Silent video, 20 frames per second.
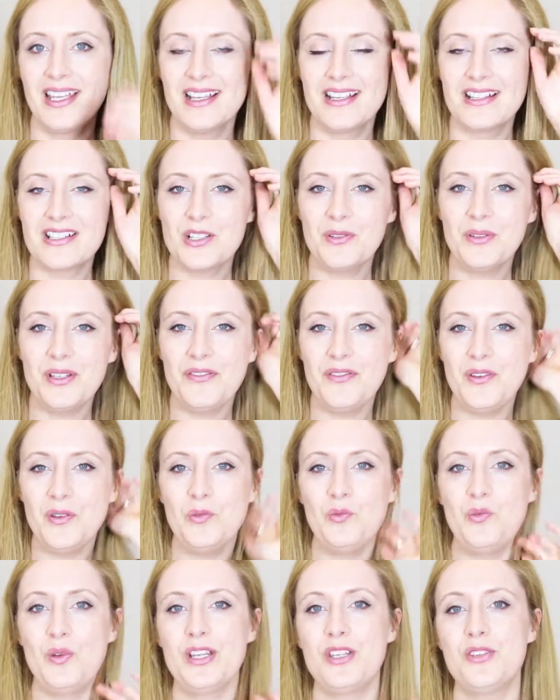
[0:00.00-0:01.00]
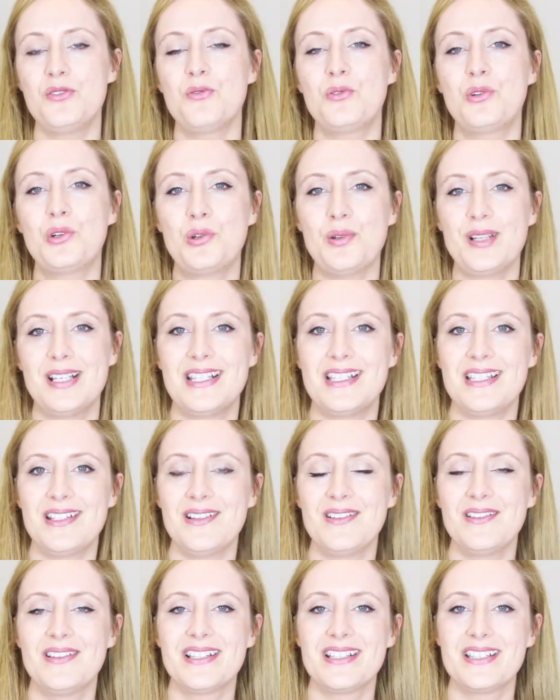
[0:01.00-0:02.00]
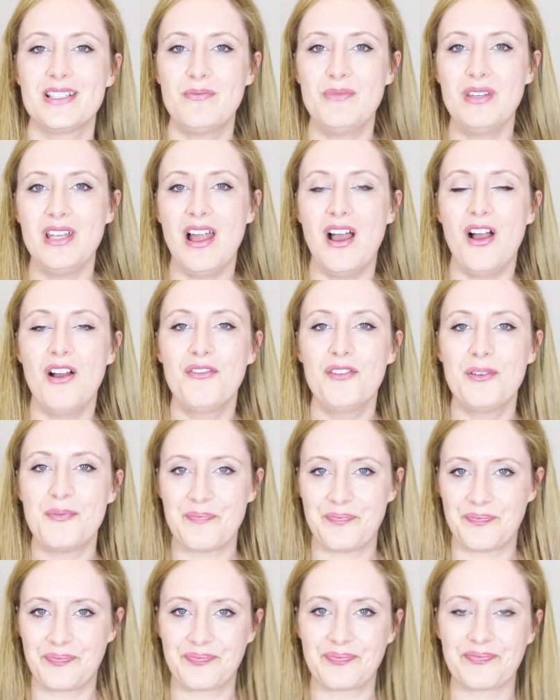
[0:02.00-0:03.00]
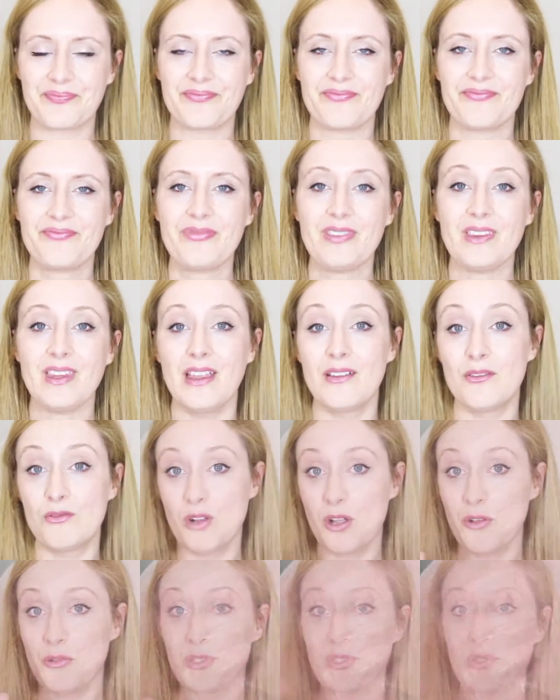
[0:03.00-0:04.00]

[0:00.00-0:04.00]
So if you wish your crystal some love, rose